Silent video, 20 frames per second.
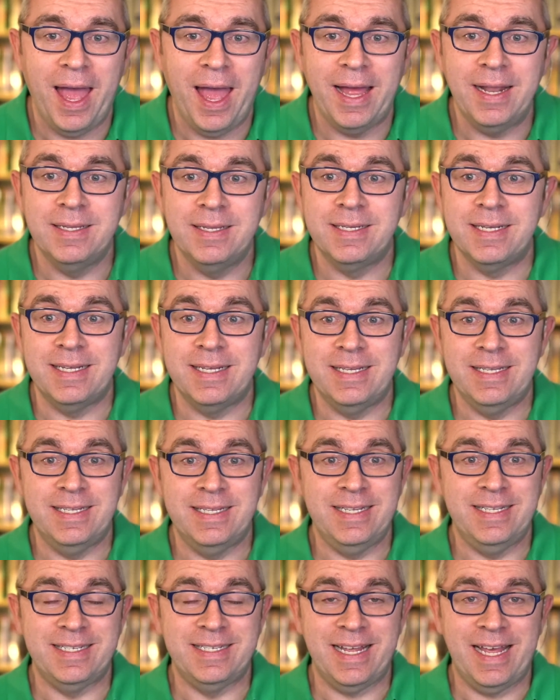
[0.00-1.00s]
and
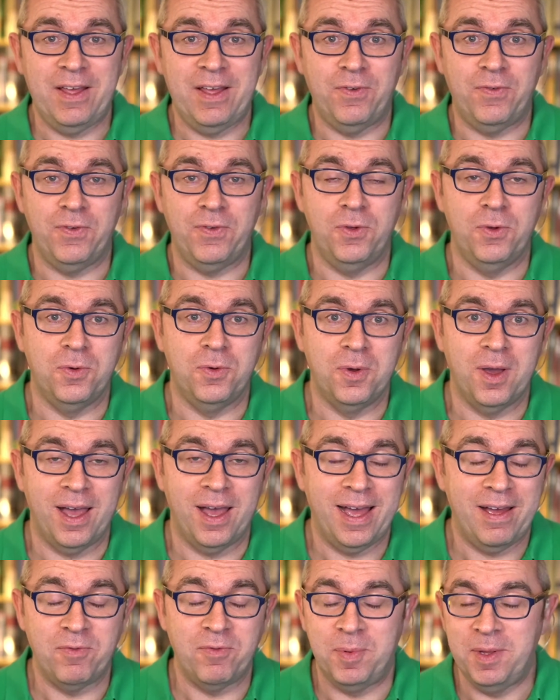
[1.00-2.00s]
indeed if you
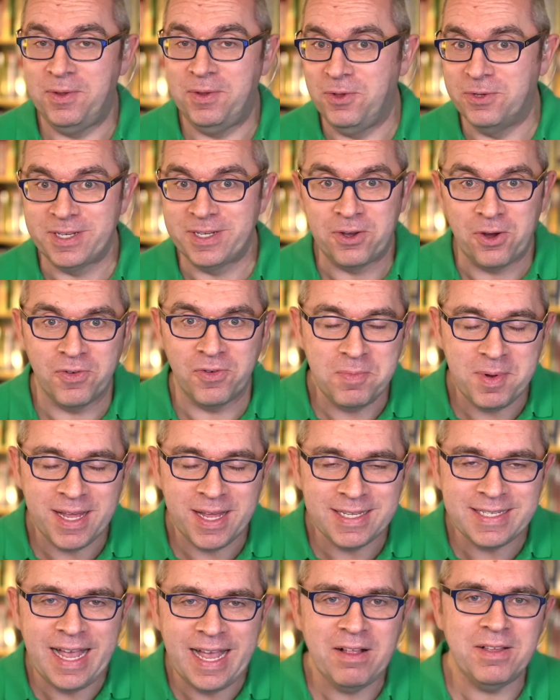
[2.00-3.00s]
have been using Coffee
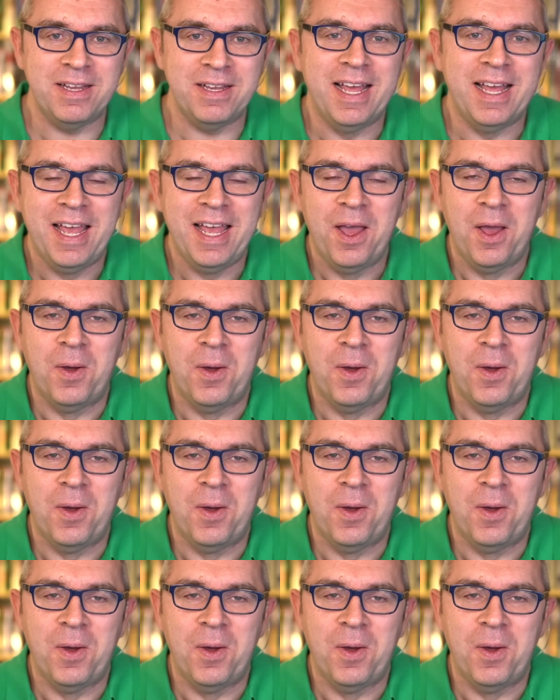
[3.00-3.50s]
Break Italian